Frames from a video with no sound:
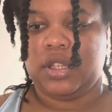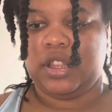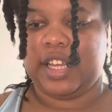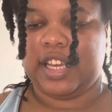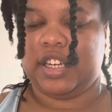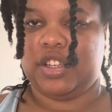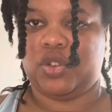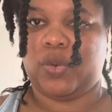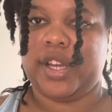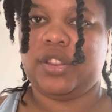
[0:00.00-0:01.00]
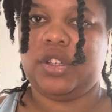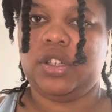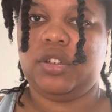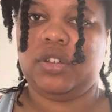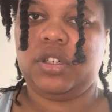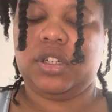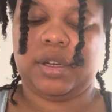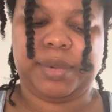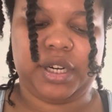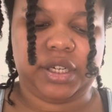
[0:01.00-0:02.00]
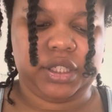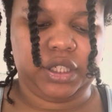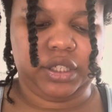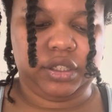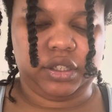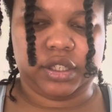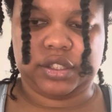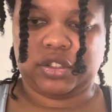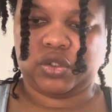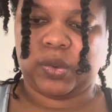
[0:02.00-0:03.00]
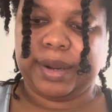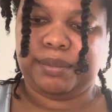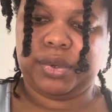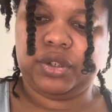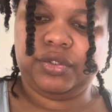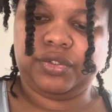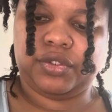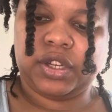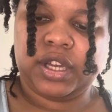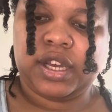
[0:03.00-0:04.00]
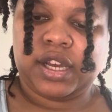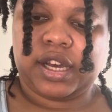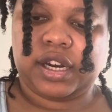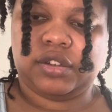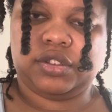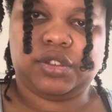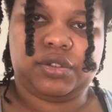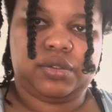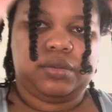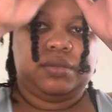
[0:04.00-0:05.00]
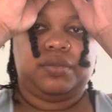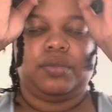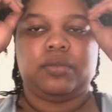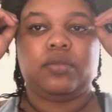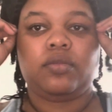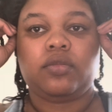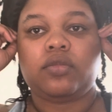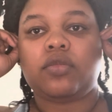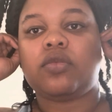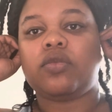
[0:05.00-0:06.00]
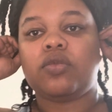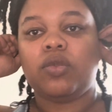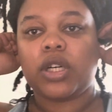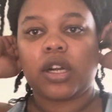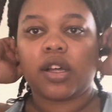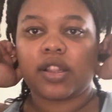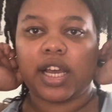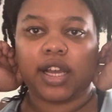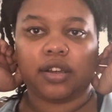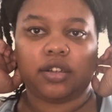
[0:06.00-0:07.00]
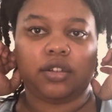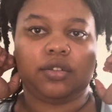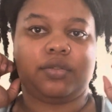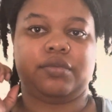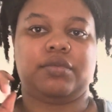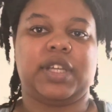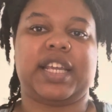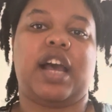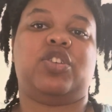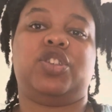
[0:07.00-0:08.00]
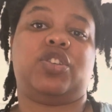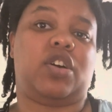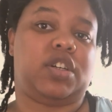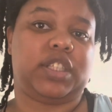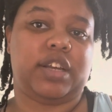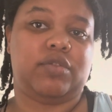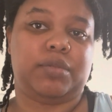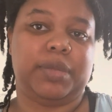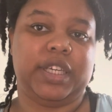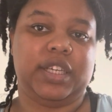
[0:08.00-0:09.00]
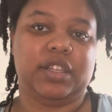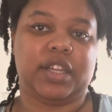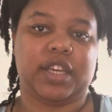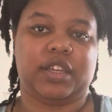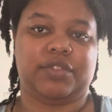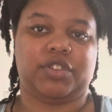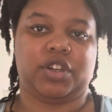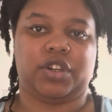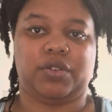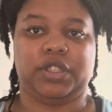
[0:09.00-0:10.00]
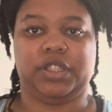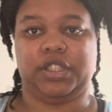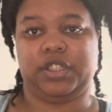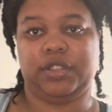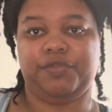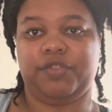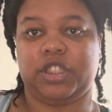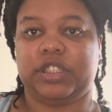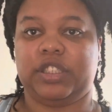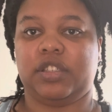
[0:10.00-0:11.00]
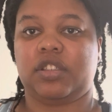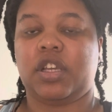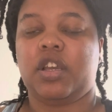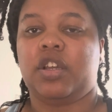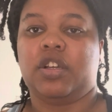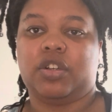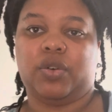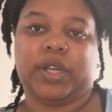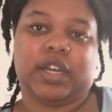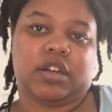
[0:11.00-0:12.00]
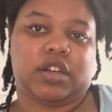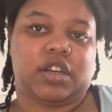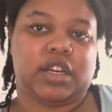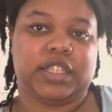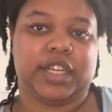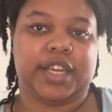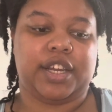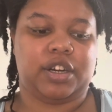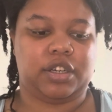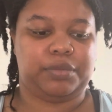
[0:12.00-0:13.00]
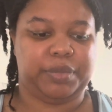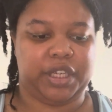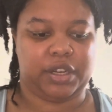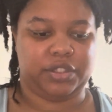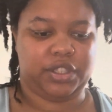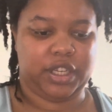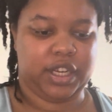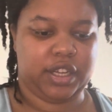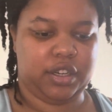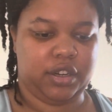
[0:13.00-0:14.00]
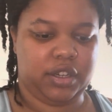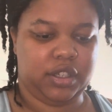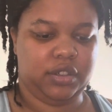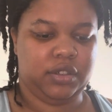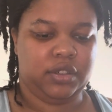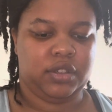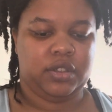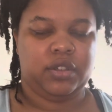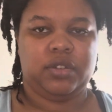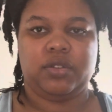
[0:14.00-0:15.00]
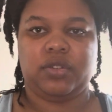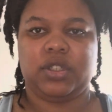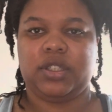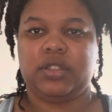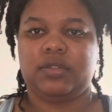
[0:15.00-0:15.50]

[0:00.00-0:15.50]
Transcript: let any sweat through, apparently. It's sweat proof. I don't know what all that, like how strong that would be, like if you're going to the gym versus going out on a hot day. I heard Beyonce had it on, or